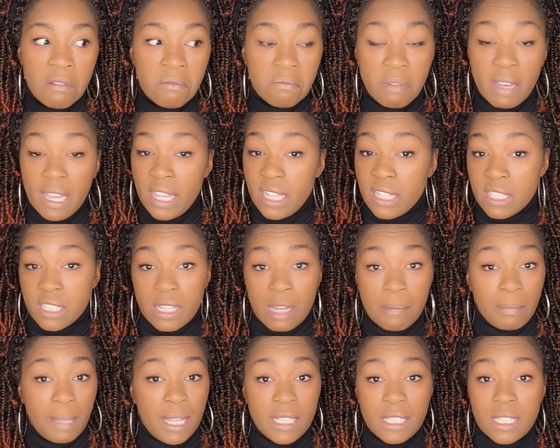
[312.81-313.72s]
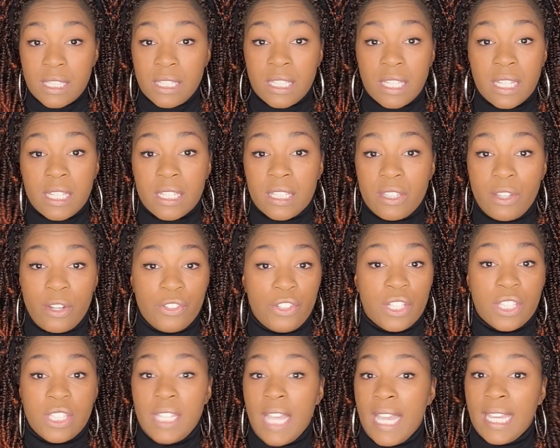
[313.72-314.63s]
but in some instances they're
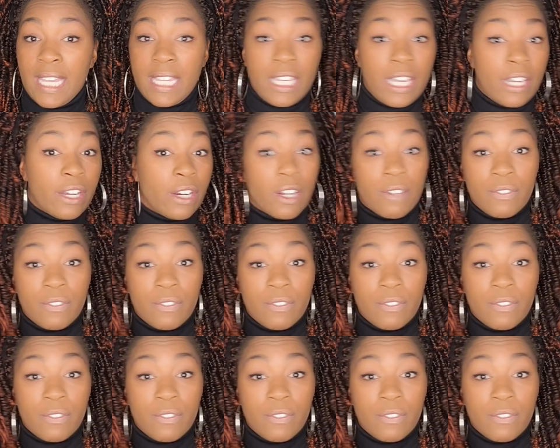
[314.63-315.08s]
just taking care